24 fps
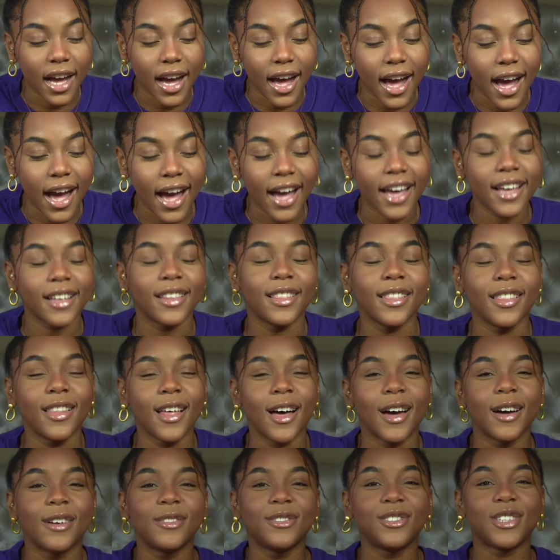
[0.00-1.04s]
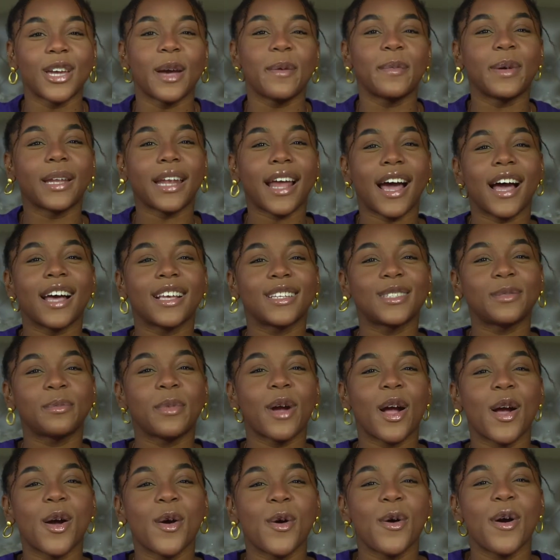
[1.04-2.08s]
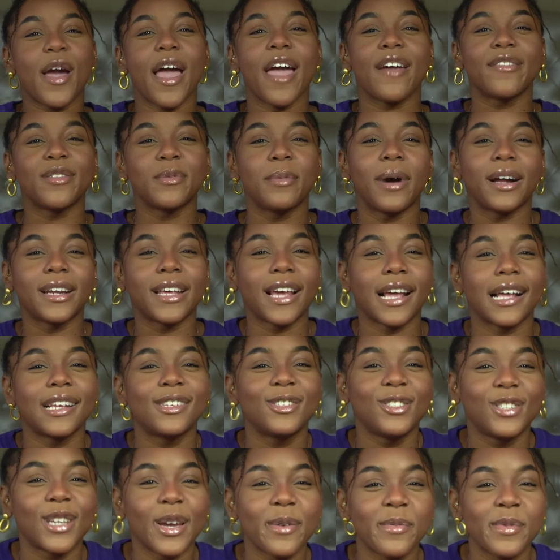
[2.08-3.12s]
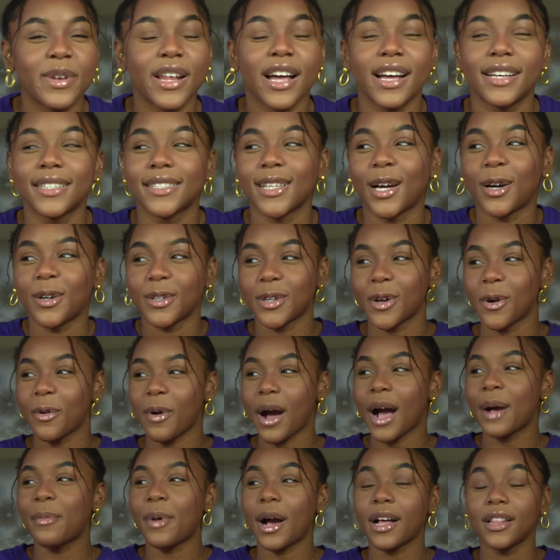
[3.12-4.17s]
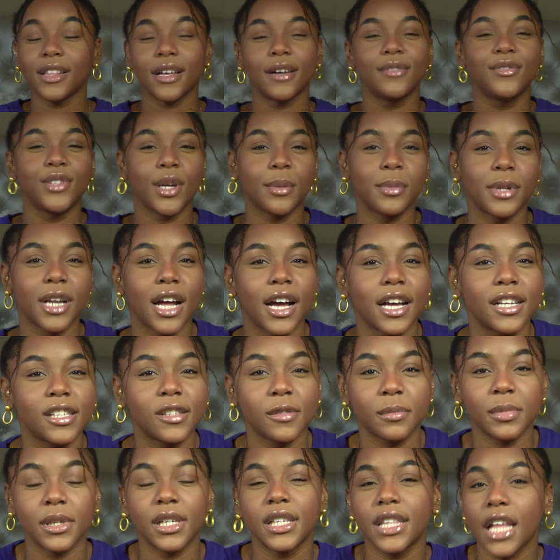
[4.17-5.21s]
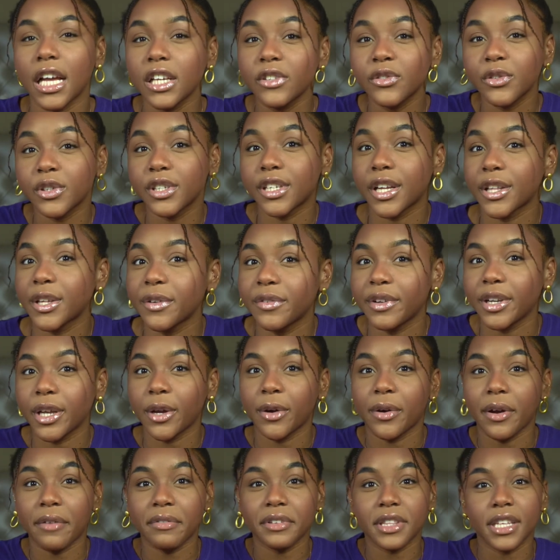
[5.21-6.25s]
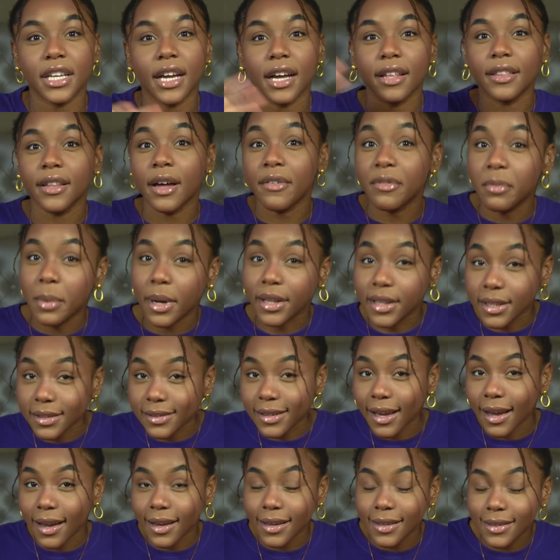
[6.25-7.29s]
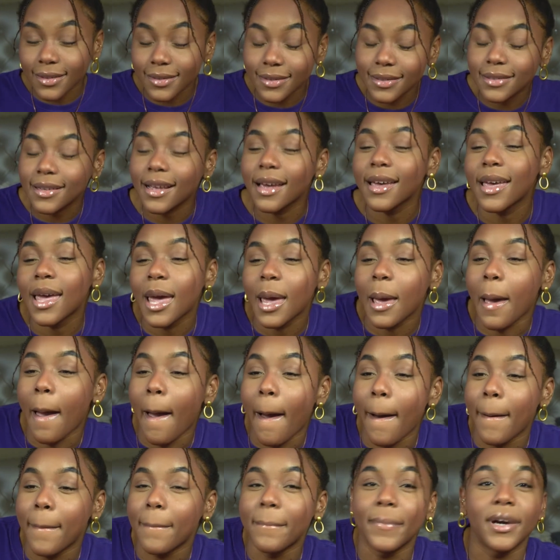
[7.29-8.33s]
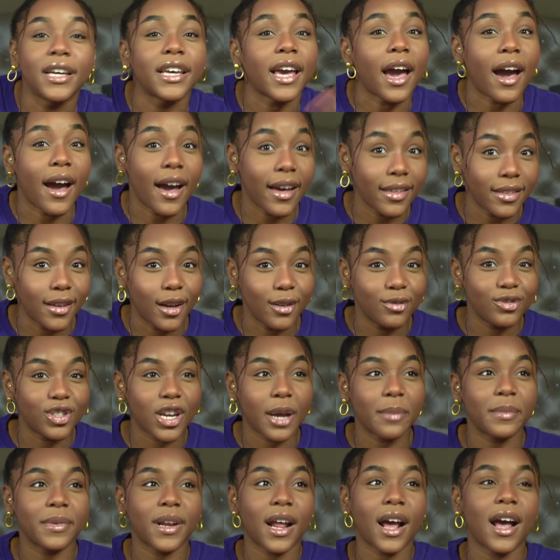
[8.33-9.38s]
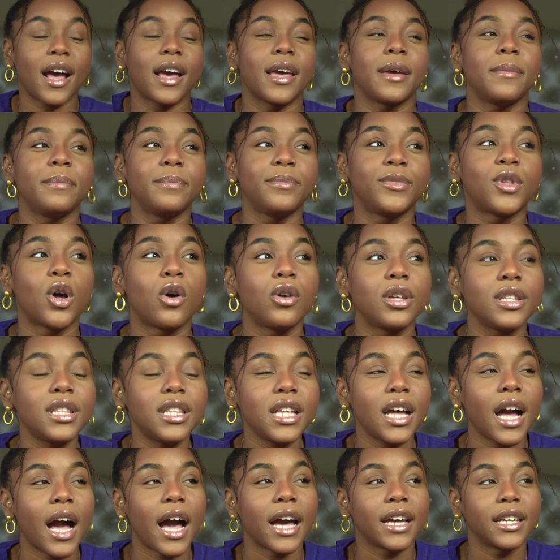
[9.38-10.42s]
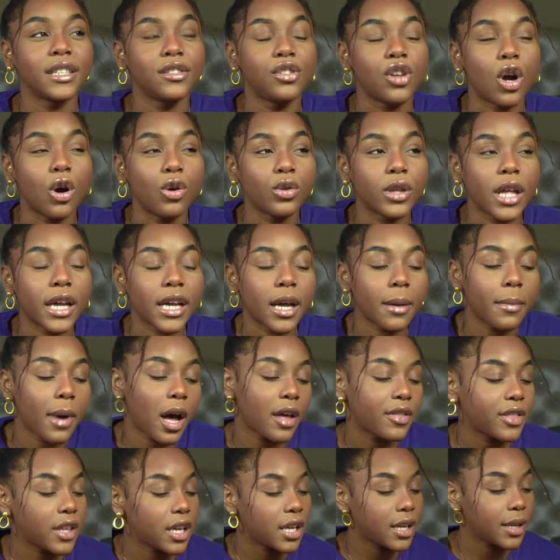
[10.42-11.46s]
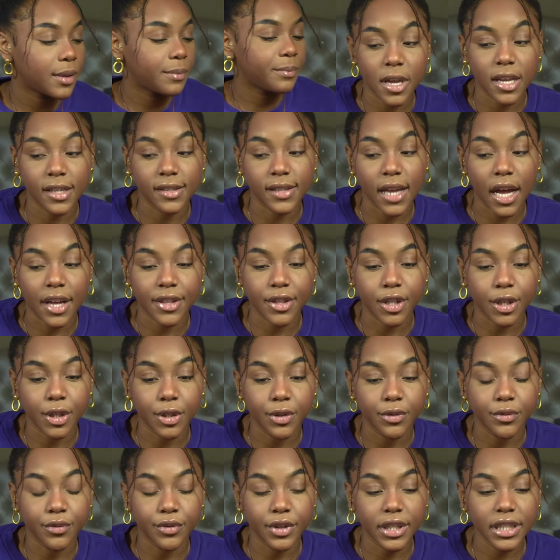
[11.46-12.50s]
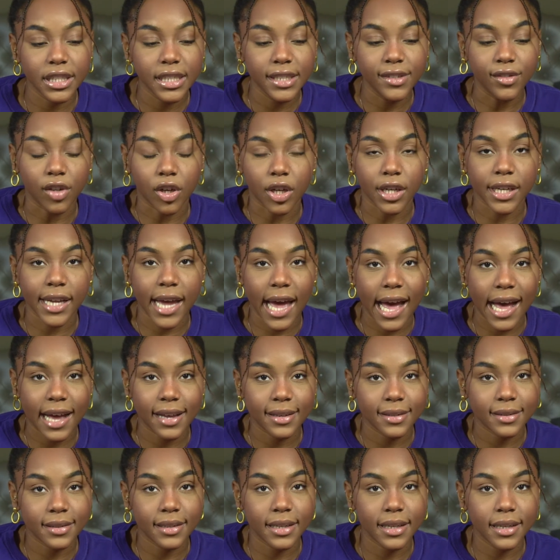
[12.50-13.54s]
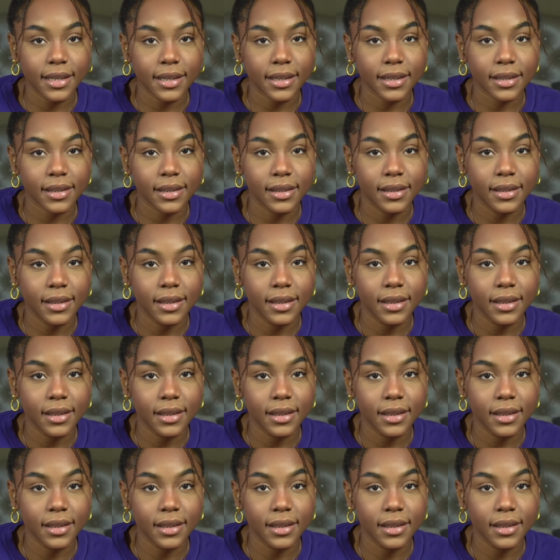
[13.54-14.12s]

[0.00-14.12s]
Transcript: I love Geminis, bro. Everybody hates Geminis. I don't know why, but I love Geminis. But that was for another video, everything I love about the signs. But yeah, I love Gemini. The only thing I don't like about them is that they're really sarcastic.